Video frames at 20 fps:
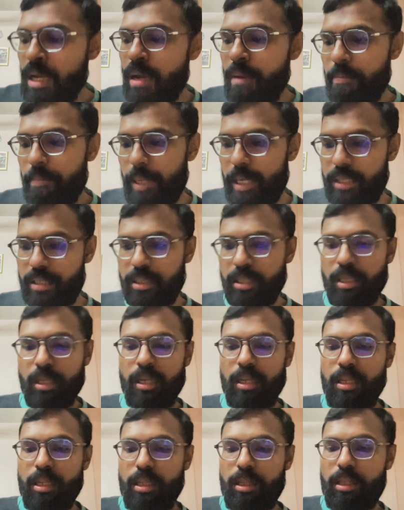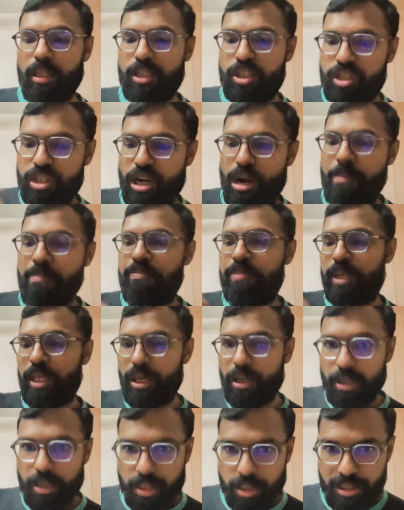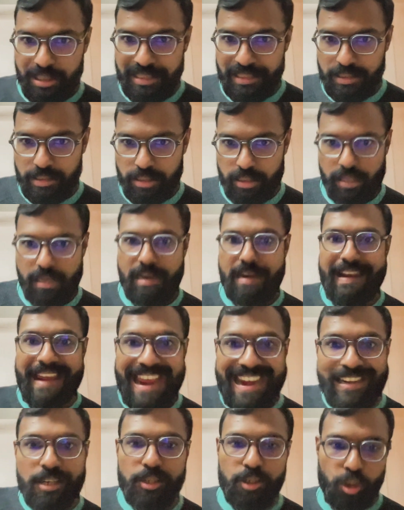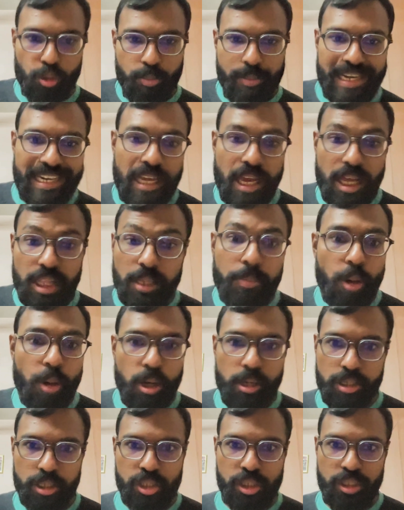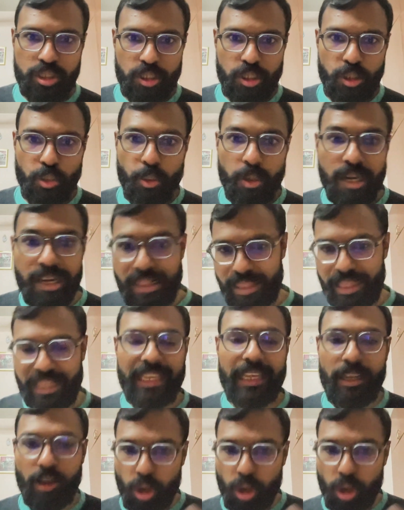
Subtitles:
but the Trump years led to many other politicians in the world thinking,